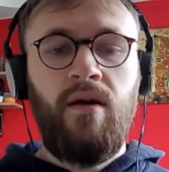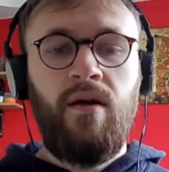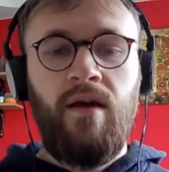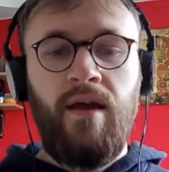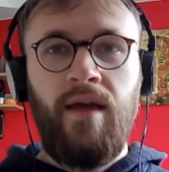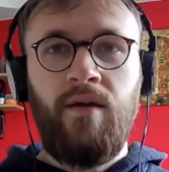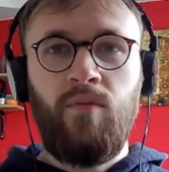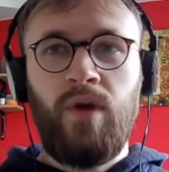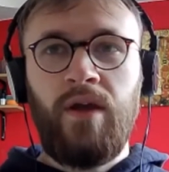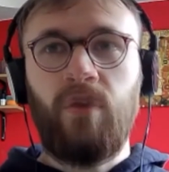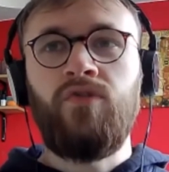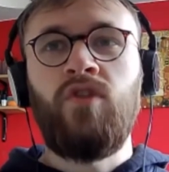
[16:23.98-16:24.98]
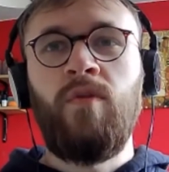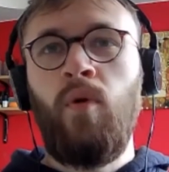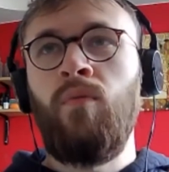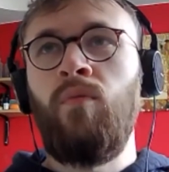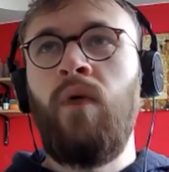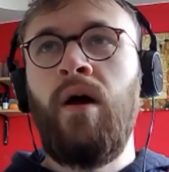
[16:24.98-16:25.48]
it got to the
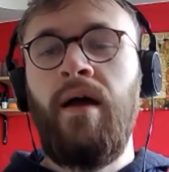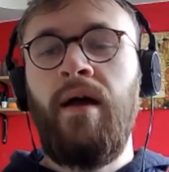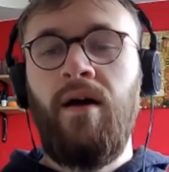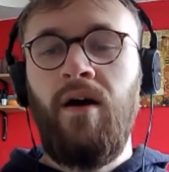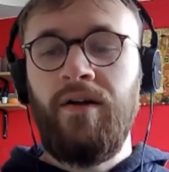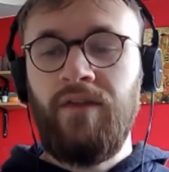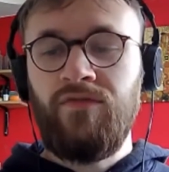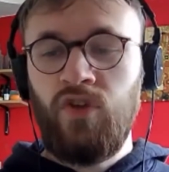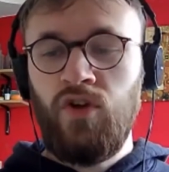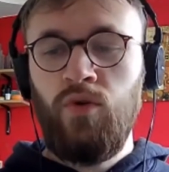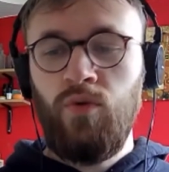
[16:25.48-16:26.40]
point where I'd have 2